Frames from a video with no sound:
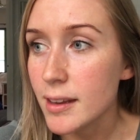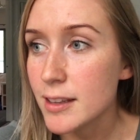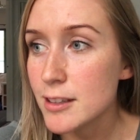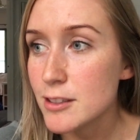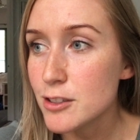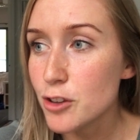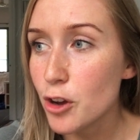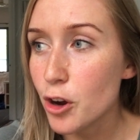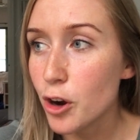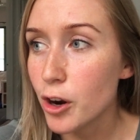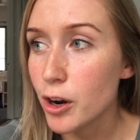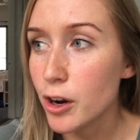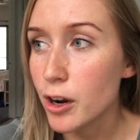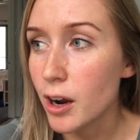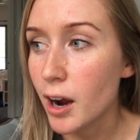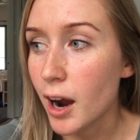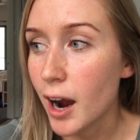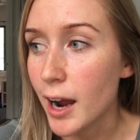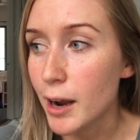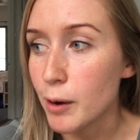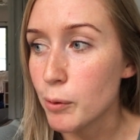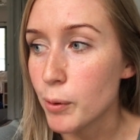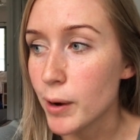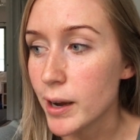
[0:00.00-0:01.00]
So
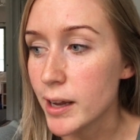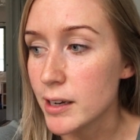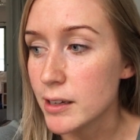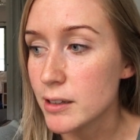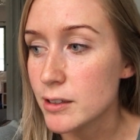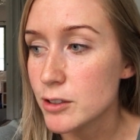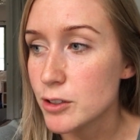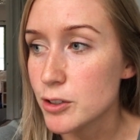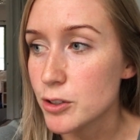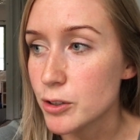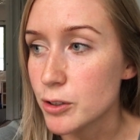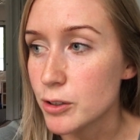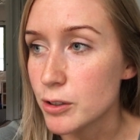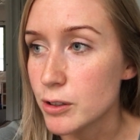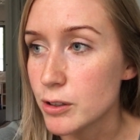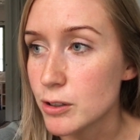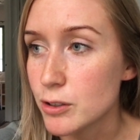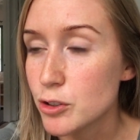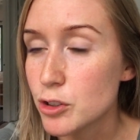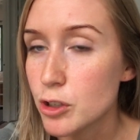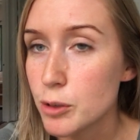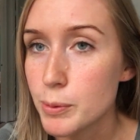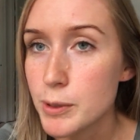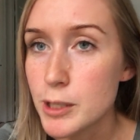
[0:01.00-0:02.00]
I went to
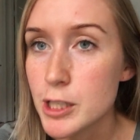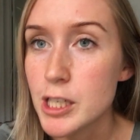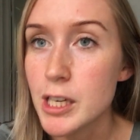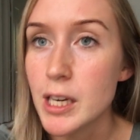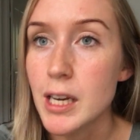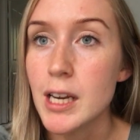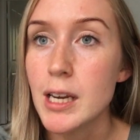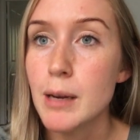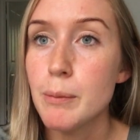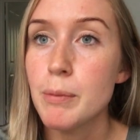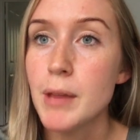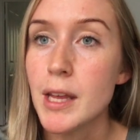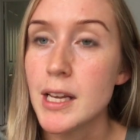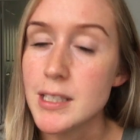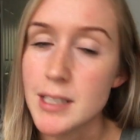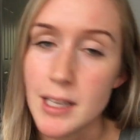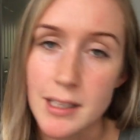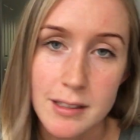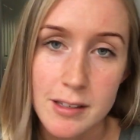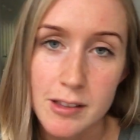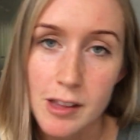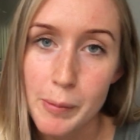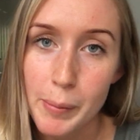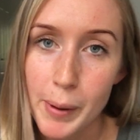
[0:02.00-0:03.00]
Super Cheap, they
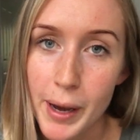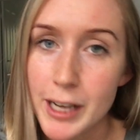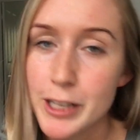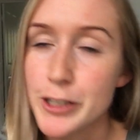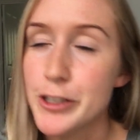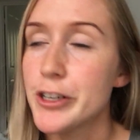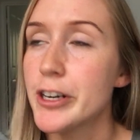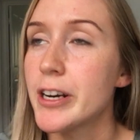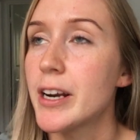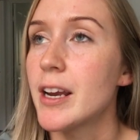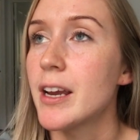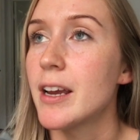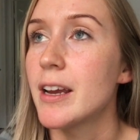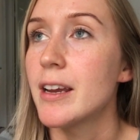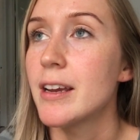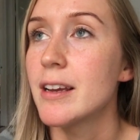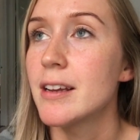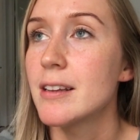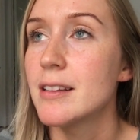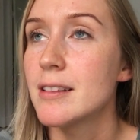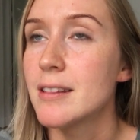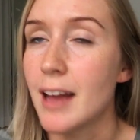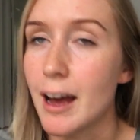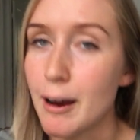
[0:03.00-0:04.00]
tested the
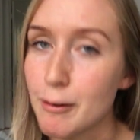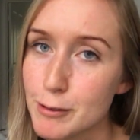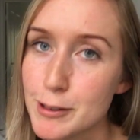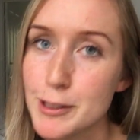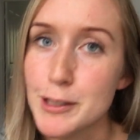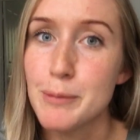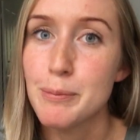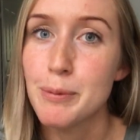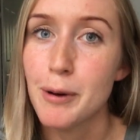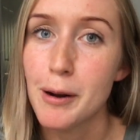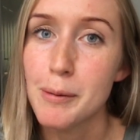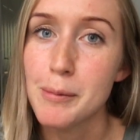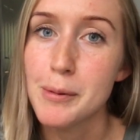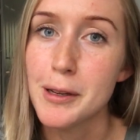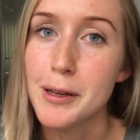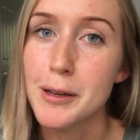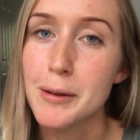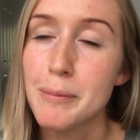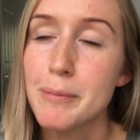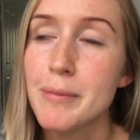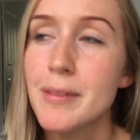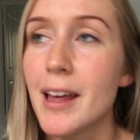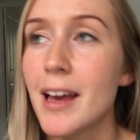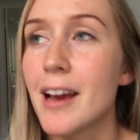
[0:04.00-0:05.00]
battery, that was the
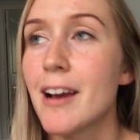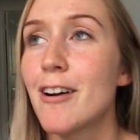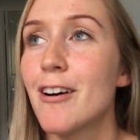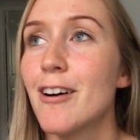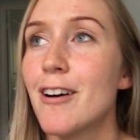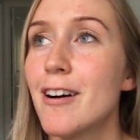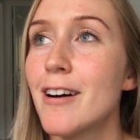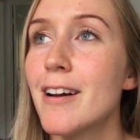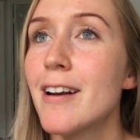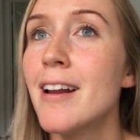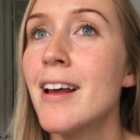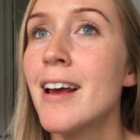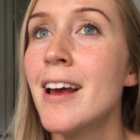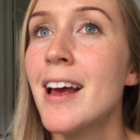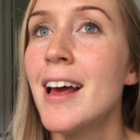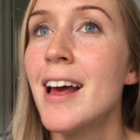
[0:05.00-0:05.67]
problem, thank God,